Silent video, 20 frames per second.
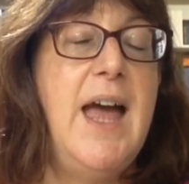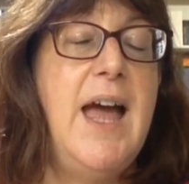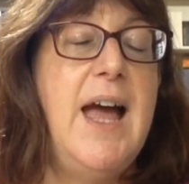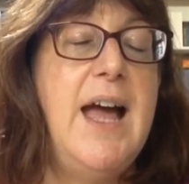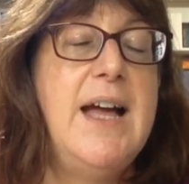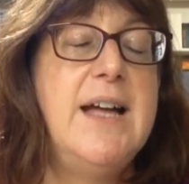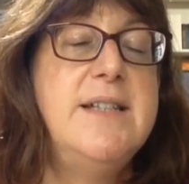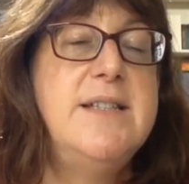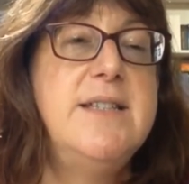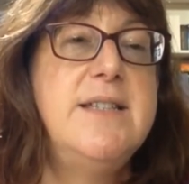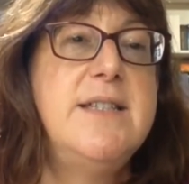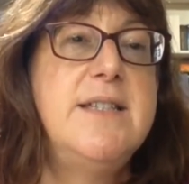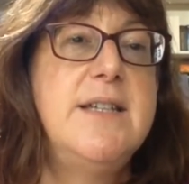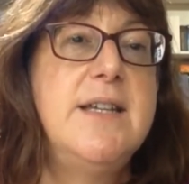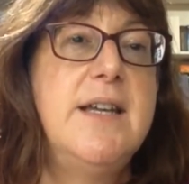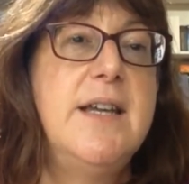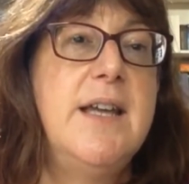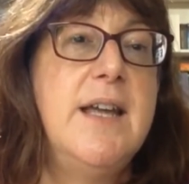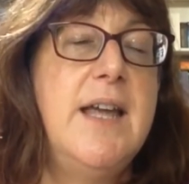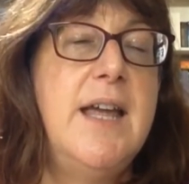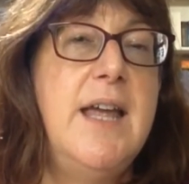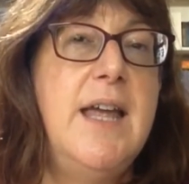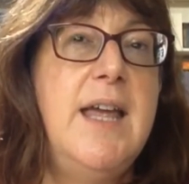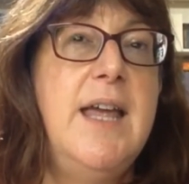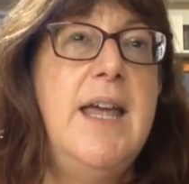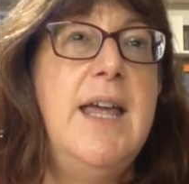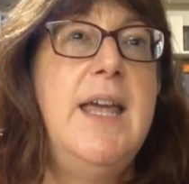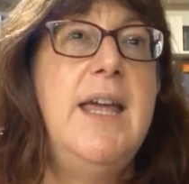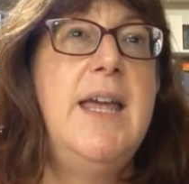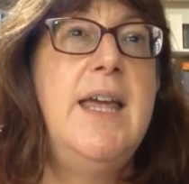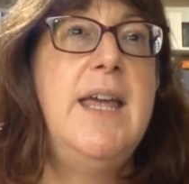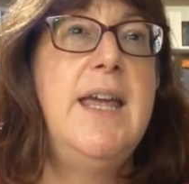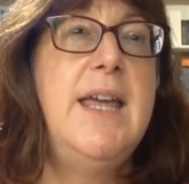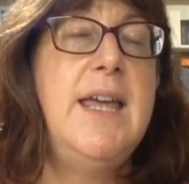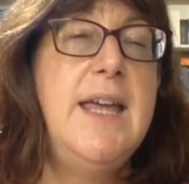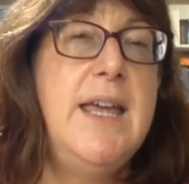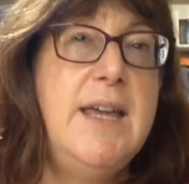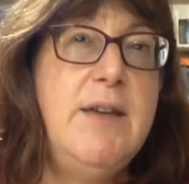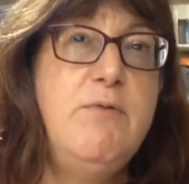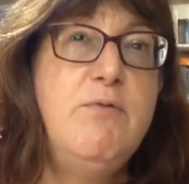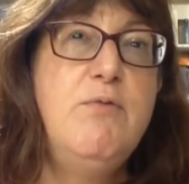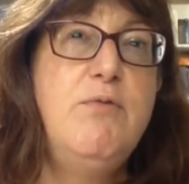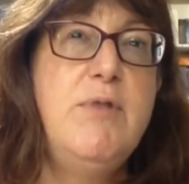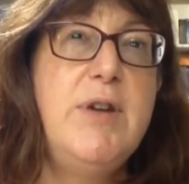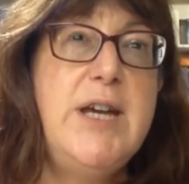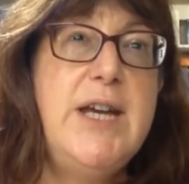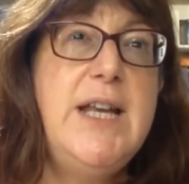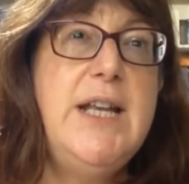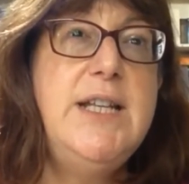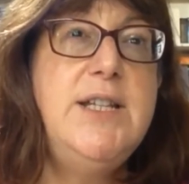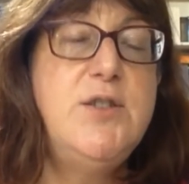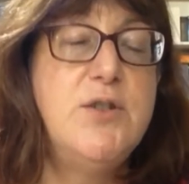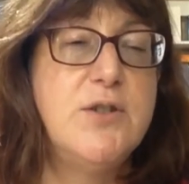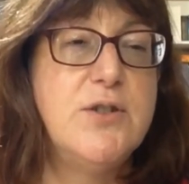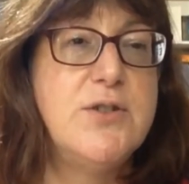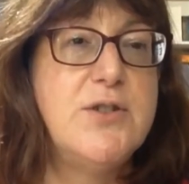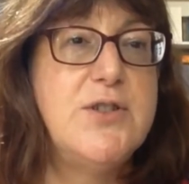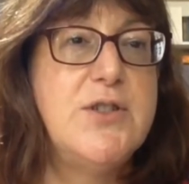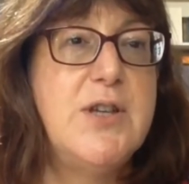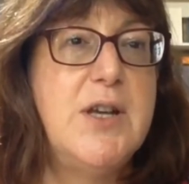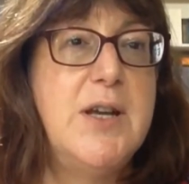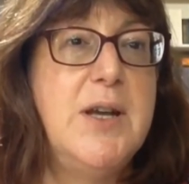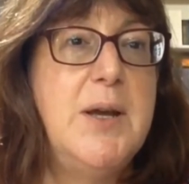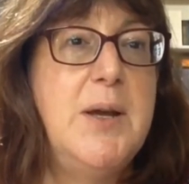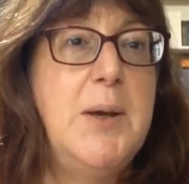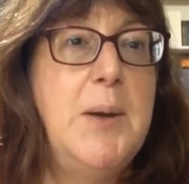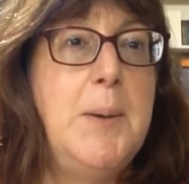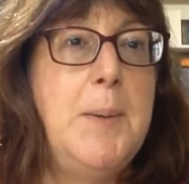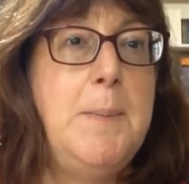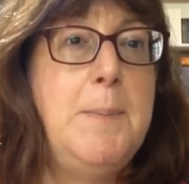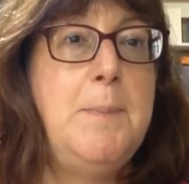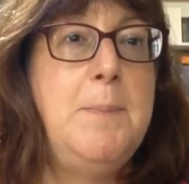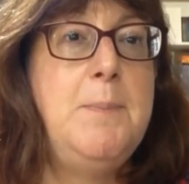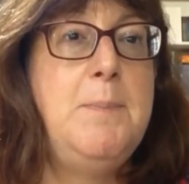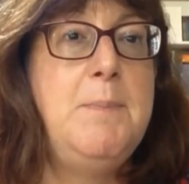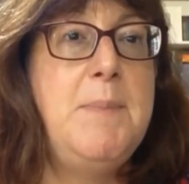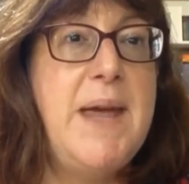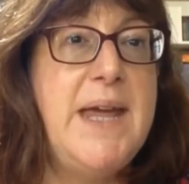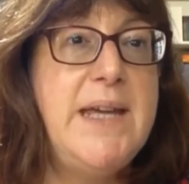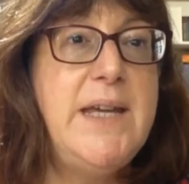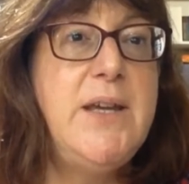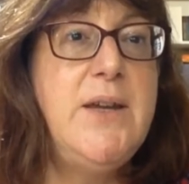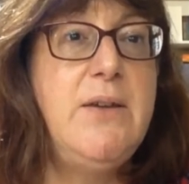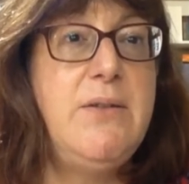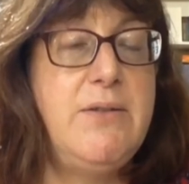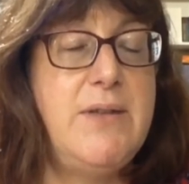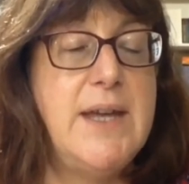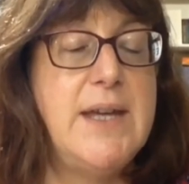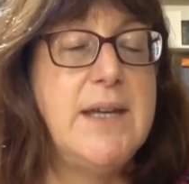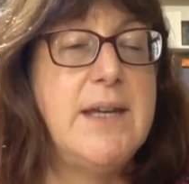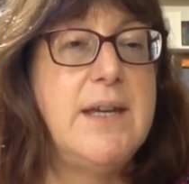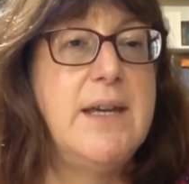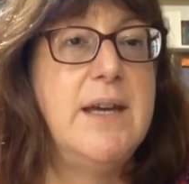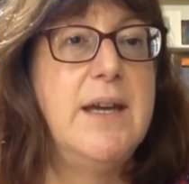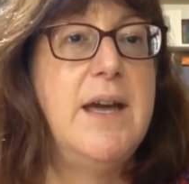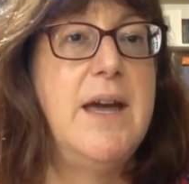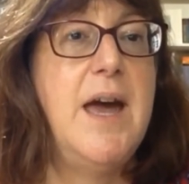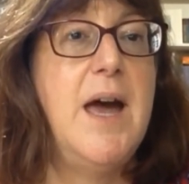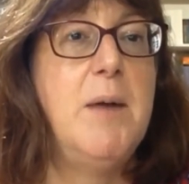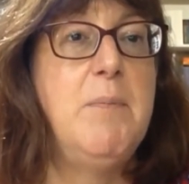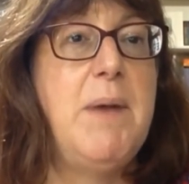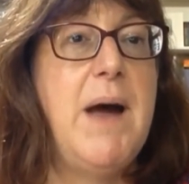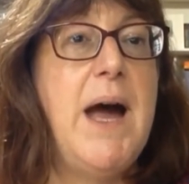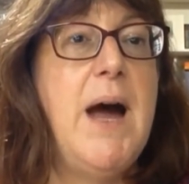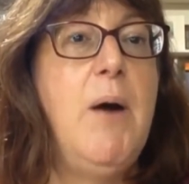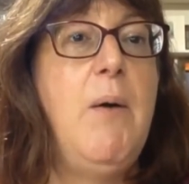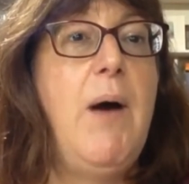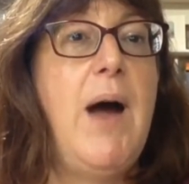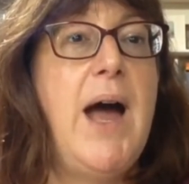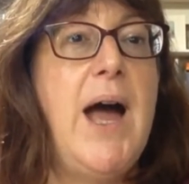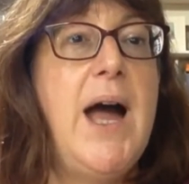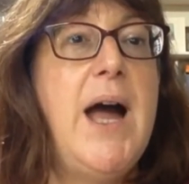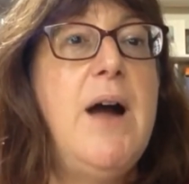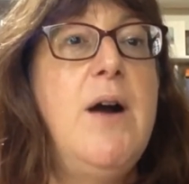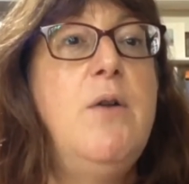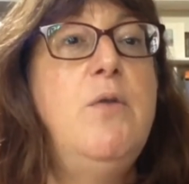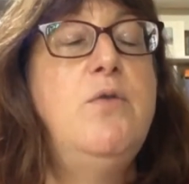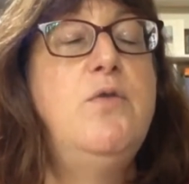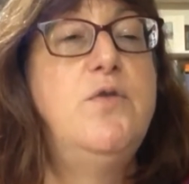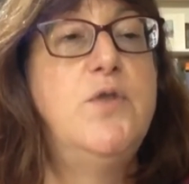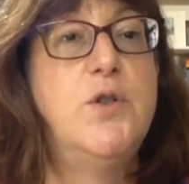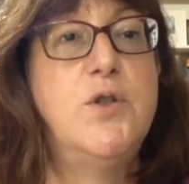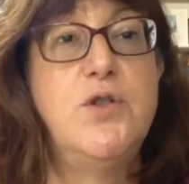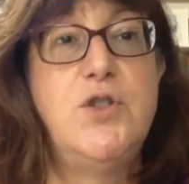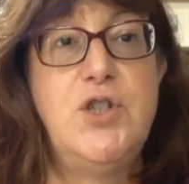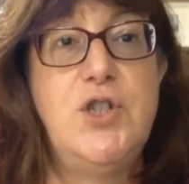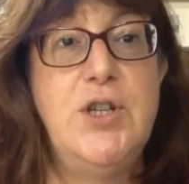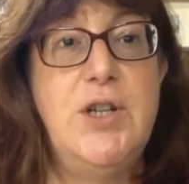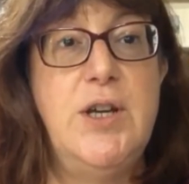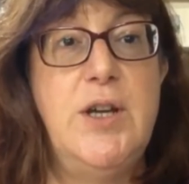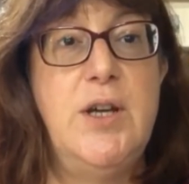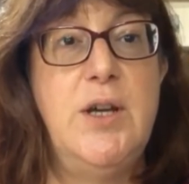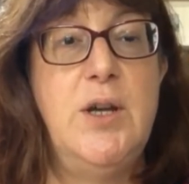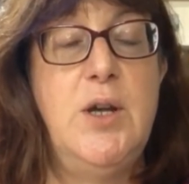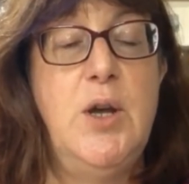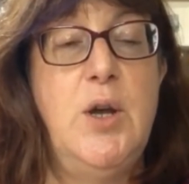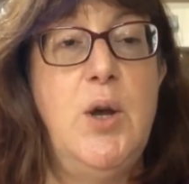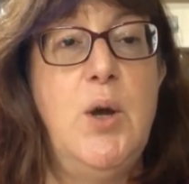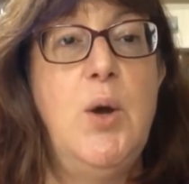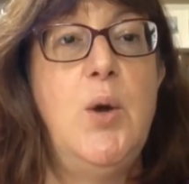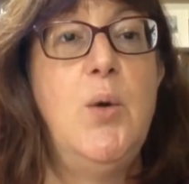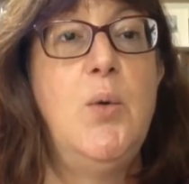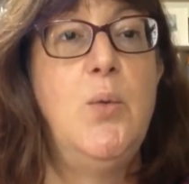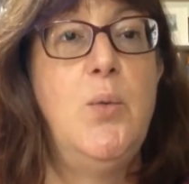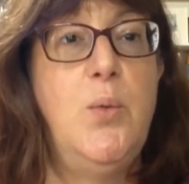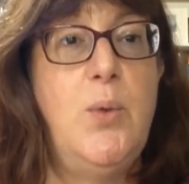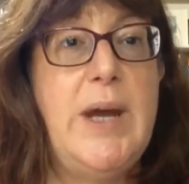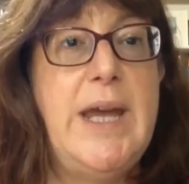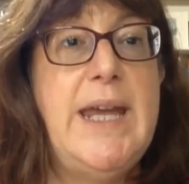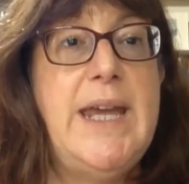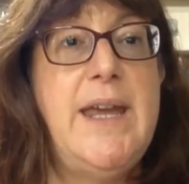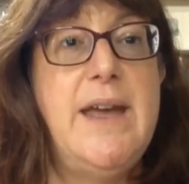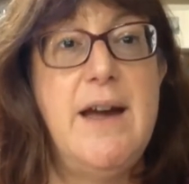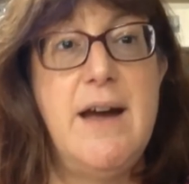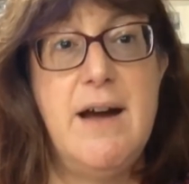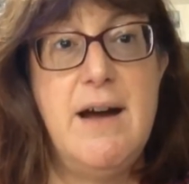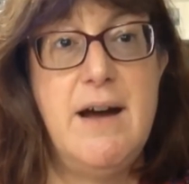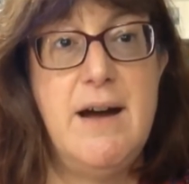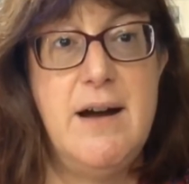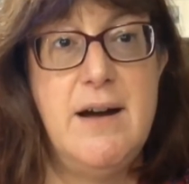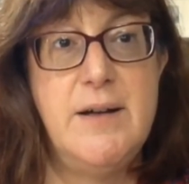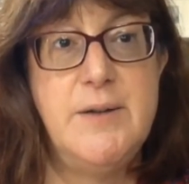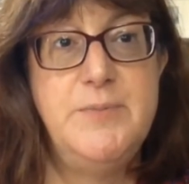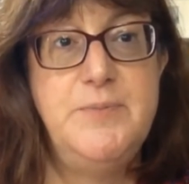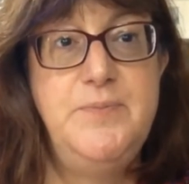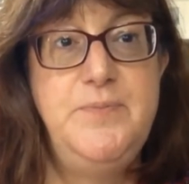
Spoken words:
And it really does make you think about how fortunate we are.